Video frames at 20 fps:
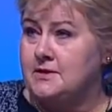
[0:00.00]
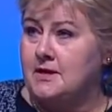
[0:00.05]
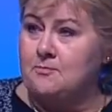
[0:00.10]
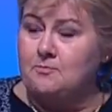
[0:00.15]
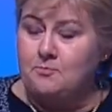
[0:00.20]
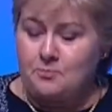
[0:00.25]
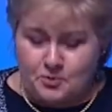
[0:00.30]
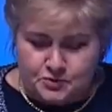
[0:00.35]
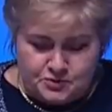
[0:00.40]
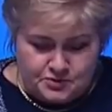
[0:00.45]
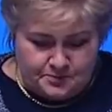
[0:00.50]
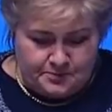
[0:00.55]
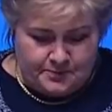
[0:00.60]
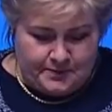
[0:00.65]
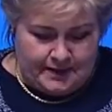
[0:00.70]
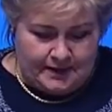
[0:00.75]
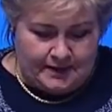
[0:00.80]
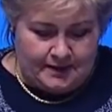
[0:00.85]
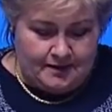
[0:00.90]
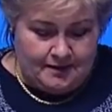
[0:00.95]
and
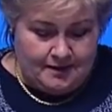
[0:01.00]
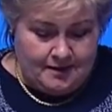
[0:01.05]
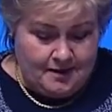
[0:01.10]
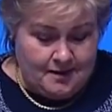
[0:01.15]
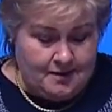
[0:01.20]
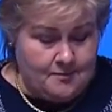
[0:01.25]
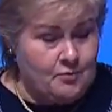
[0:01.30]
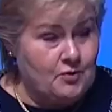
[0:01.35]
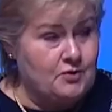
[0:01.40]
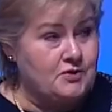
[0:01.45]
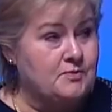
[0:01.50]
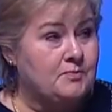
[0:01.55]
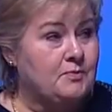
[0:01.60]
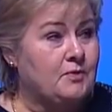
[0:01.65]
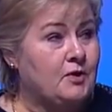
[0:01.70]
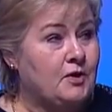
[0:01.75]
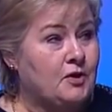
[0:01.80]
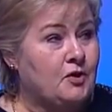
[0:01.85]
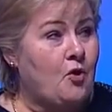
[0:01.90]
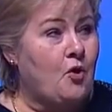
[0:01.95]
possible